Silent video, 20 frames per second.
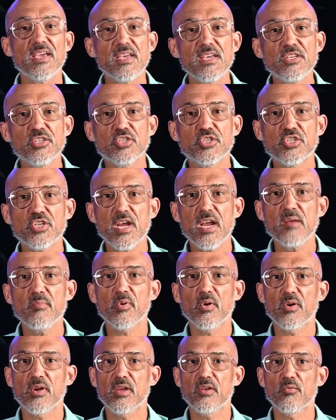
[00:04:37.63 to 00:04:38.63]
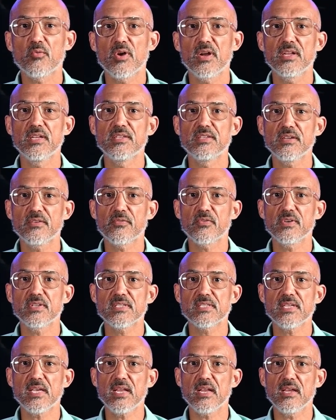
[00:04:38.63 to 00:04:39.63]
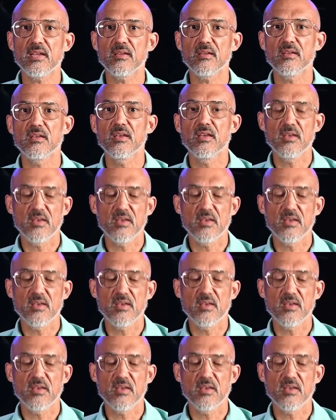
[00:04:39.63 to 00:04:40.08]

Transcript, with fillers: Each chamber can run a different setting.